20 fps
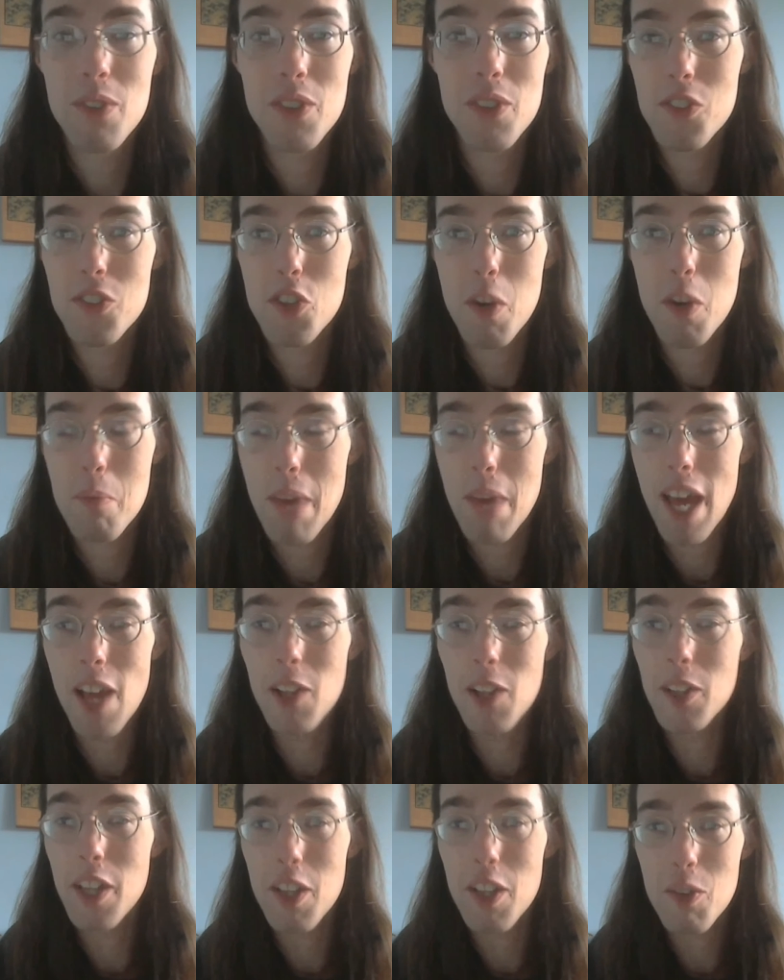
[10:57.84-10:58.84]
some
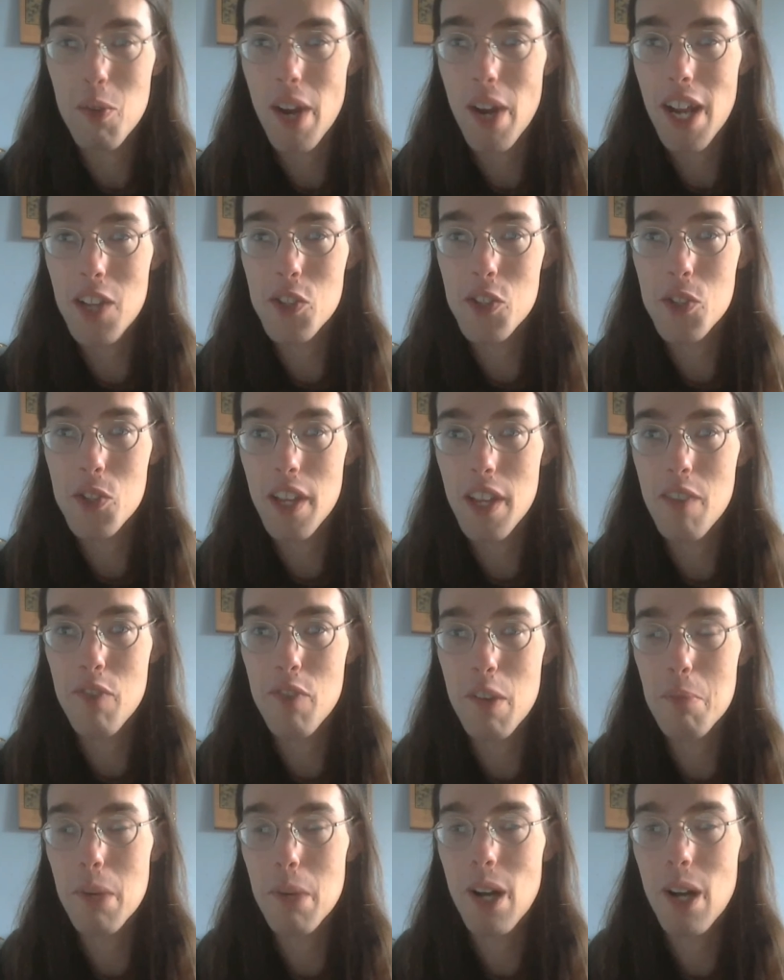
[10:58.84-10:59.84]
alien race
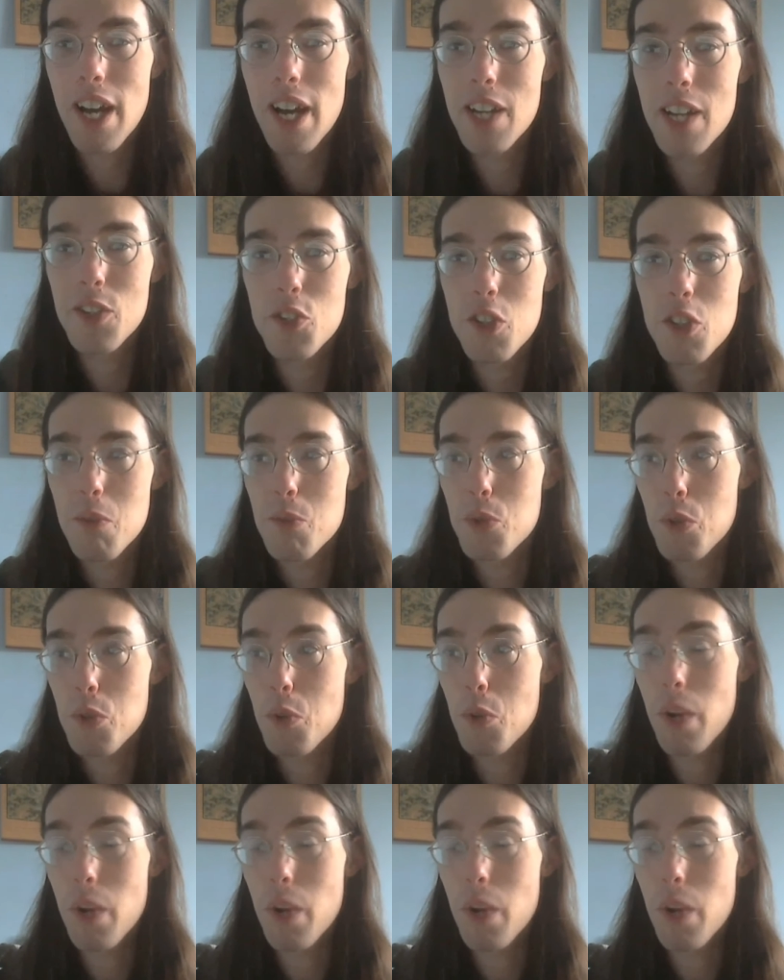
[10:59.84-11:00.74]
leaving behind some sort of